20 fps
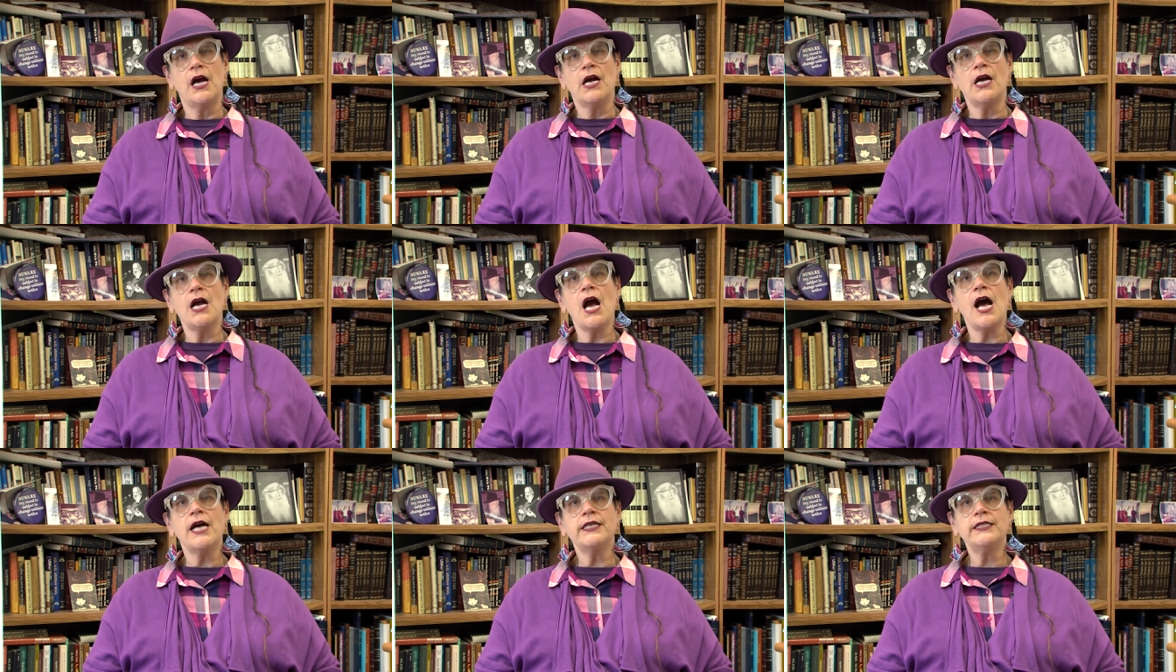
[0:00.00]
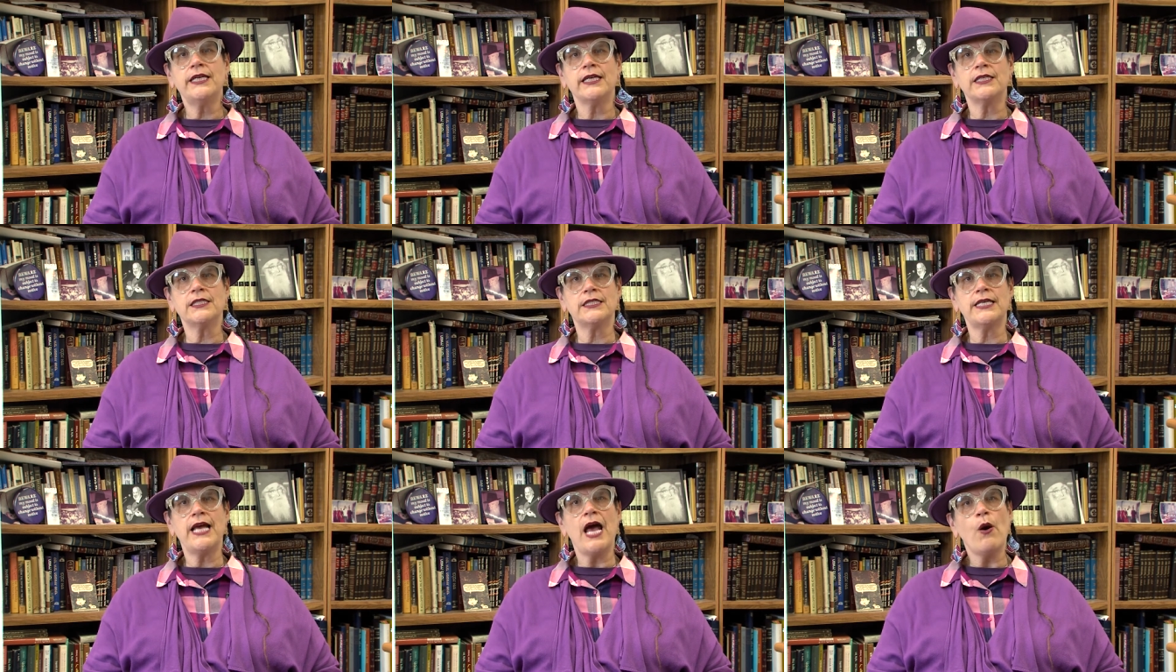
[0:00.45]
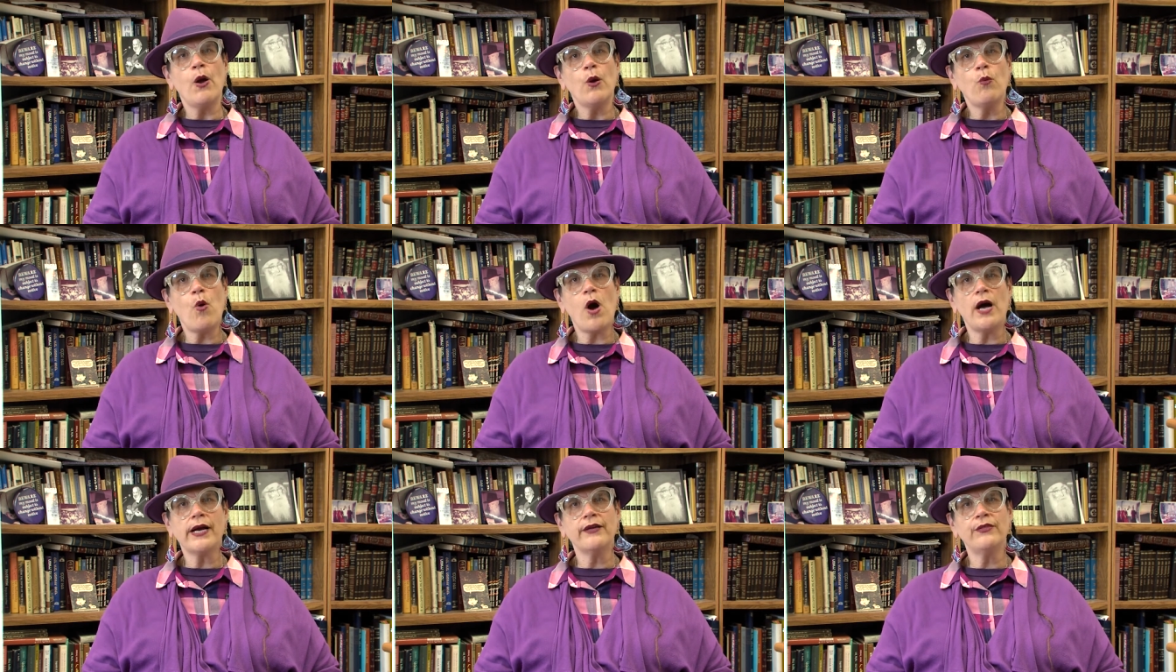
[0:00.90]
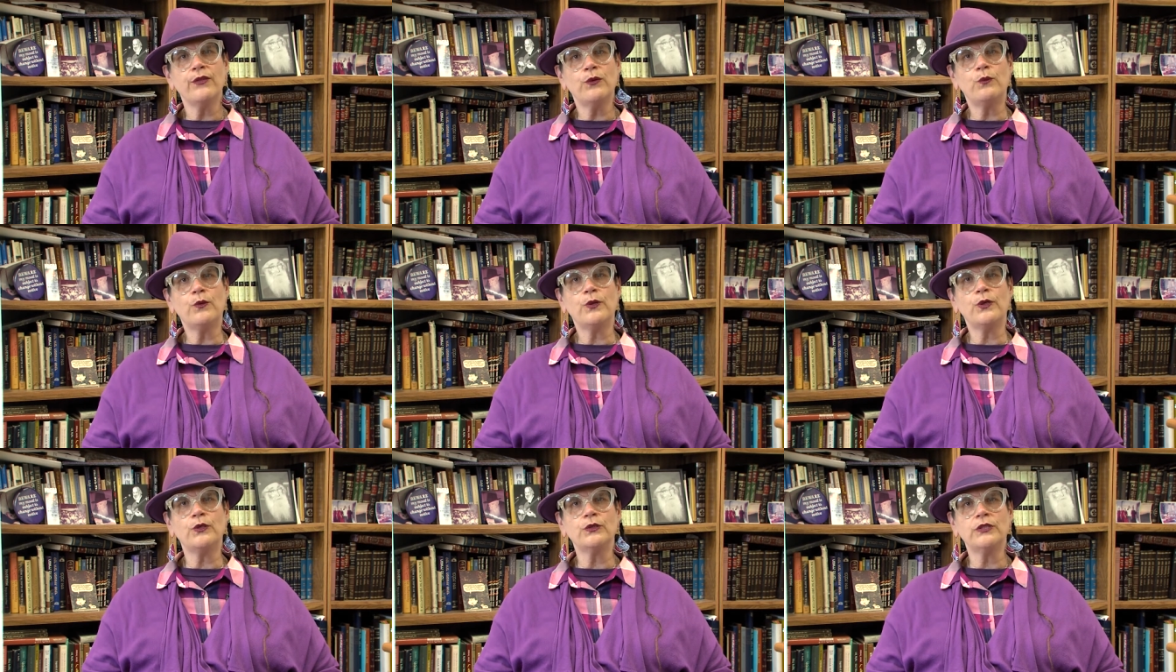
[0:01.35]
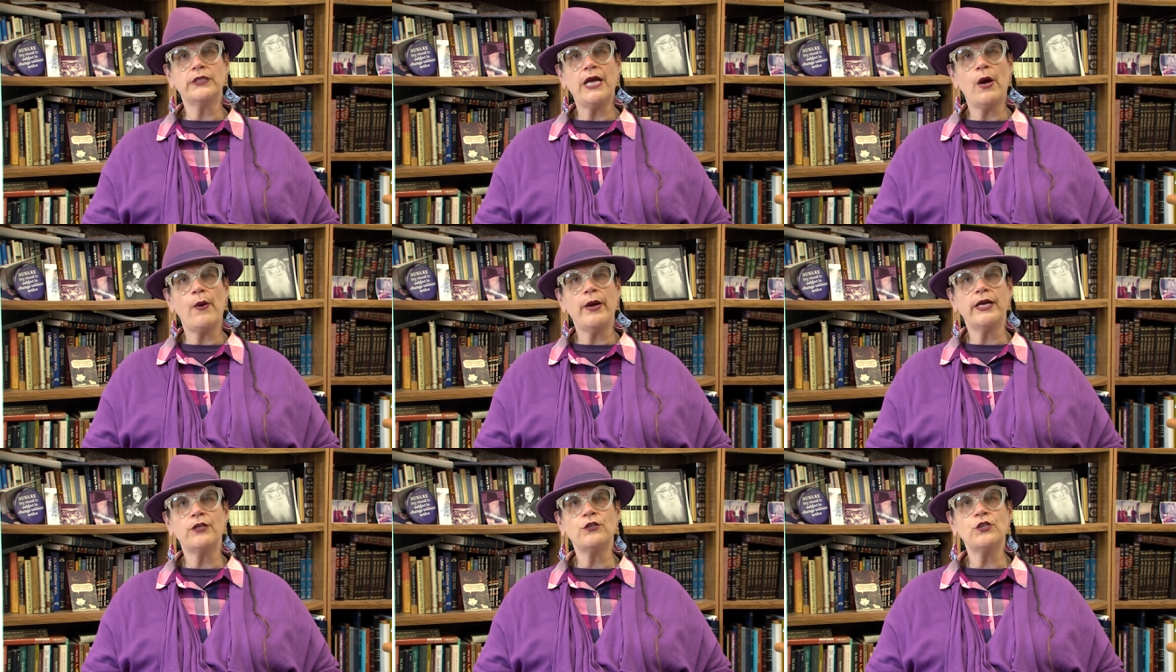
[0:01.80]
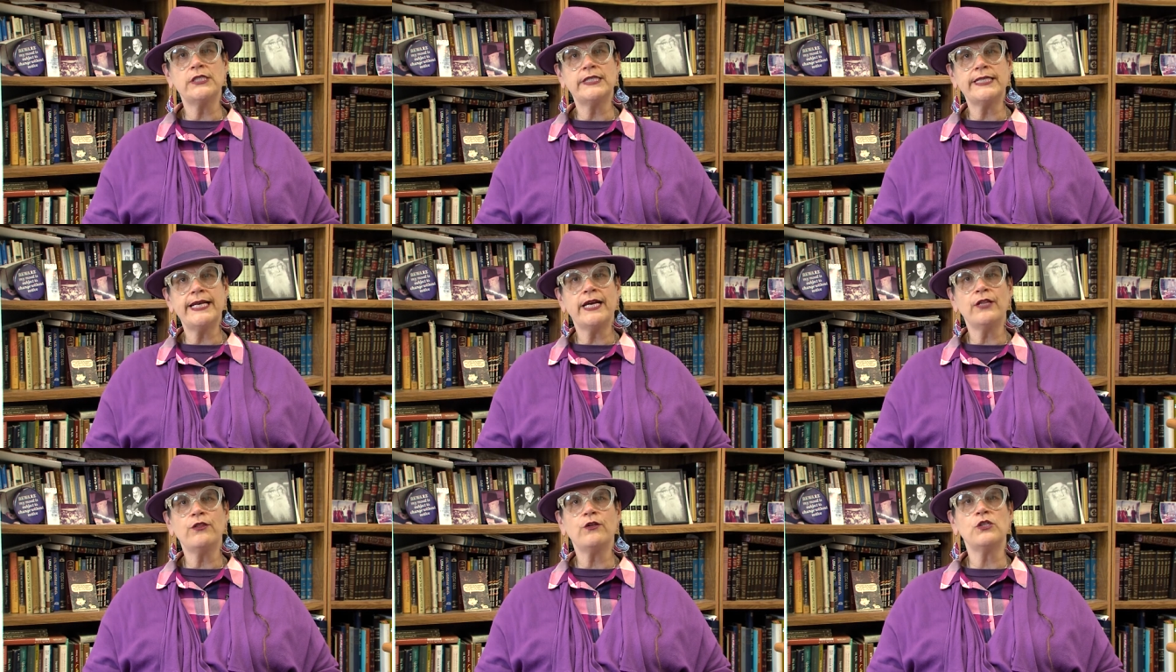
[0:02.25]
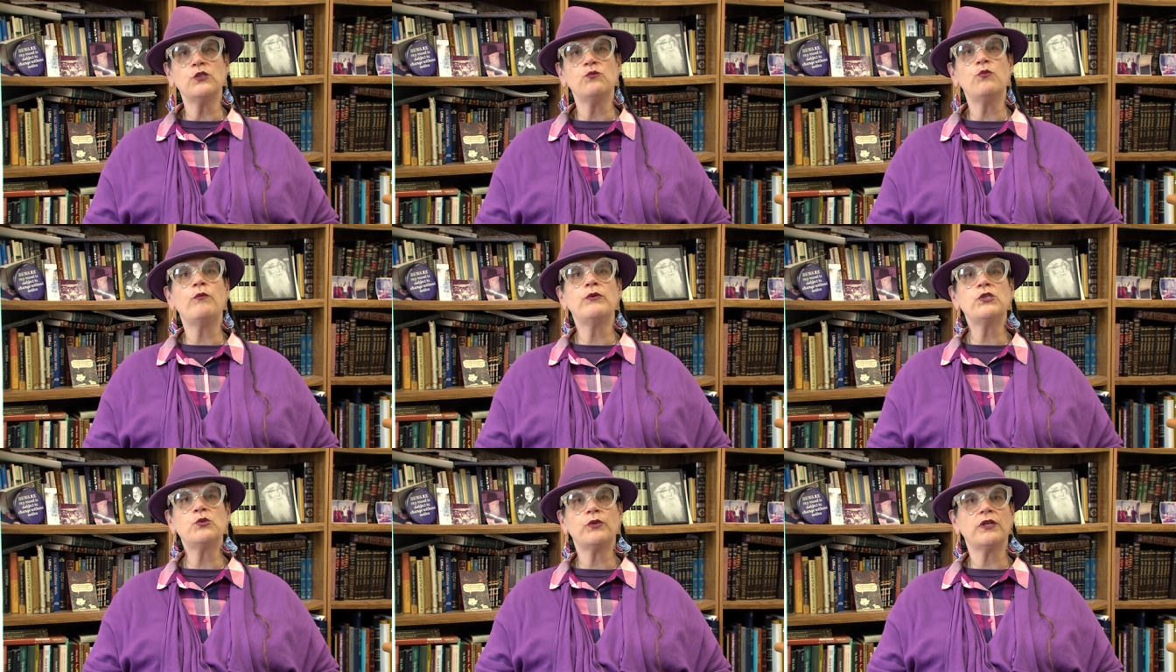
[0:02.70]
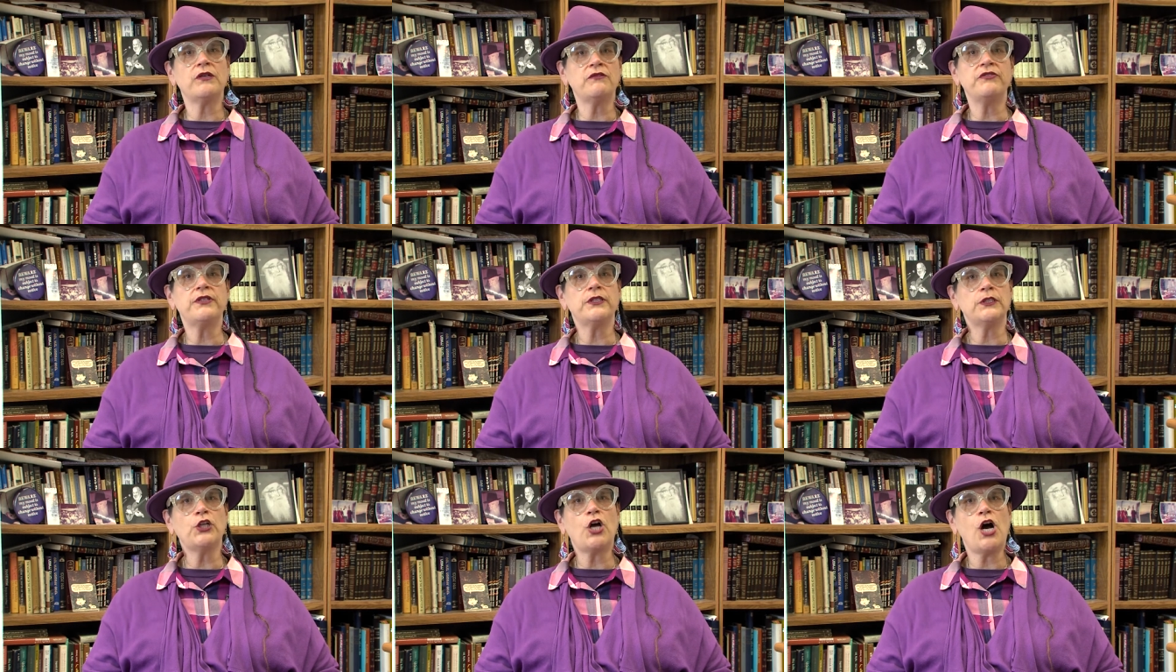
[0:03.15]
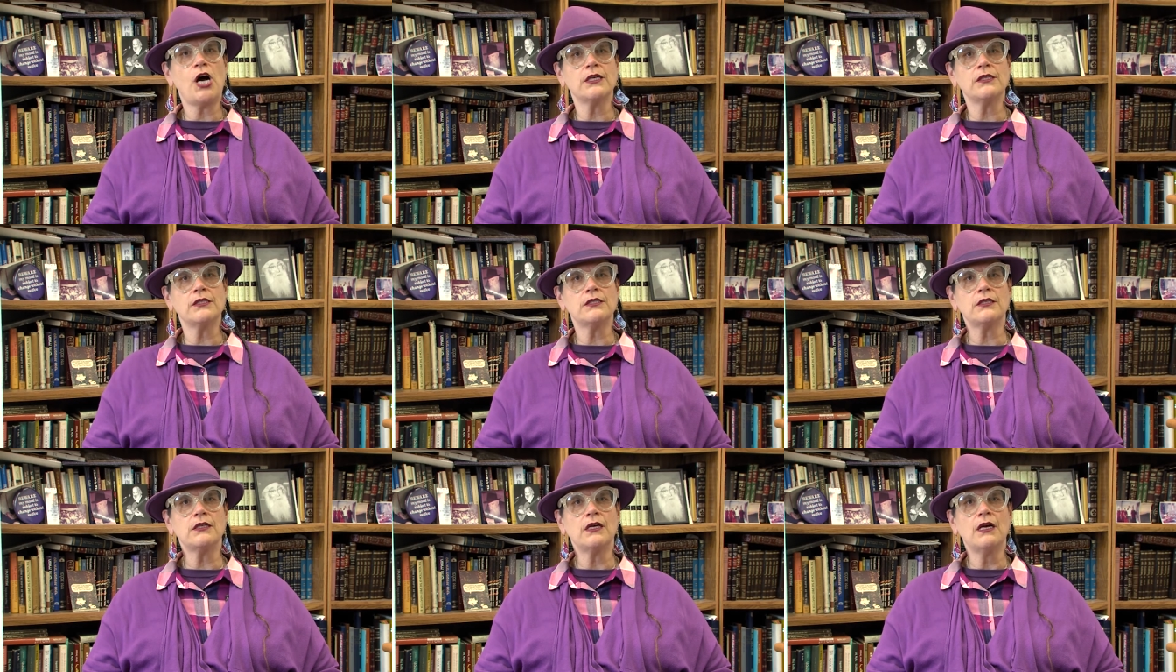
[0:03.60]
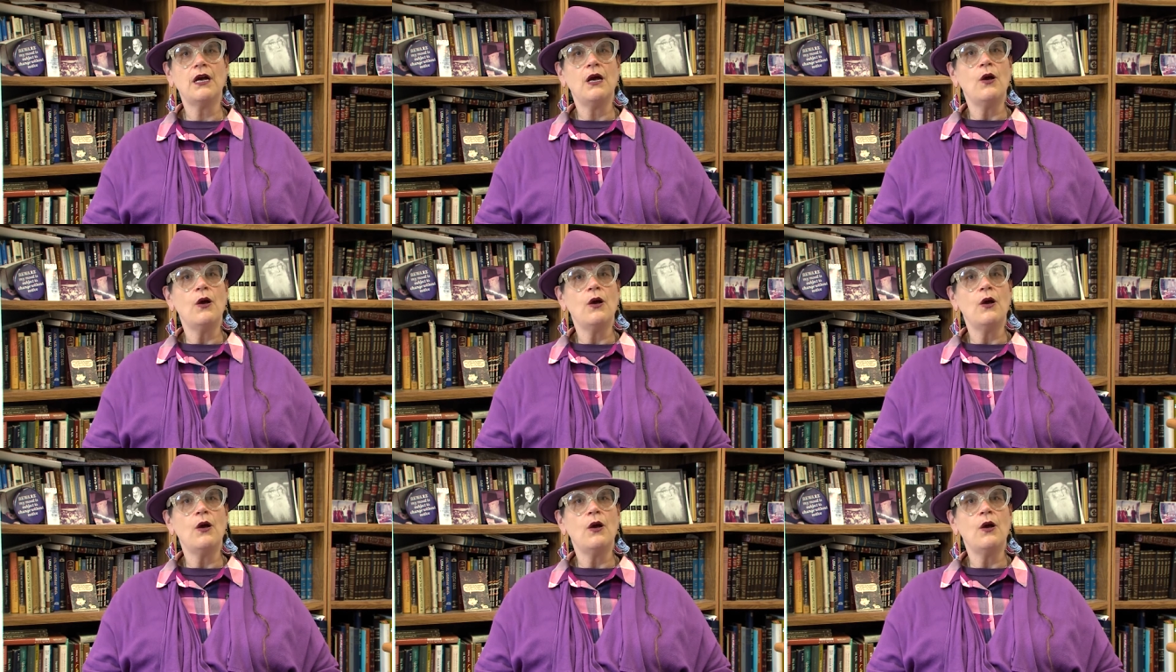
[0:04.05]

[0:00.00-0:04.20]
context to how I walk in the world and how I understand those moments when I feel lost.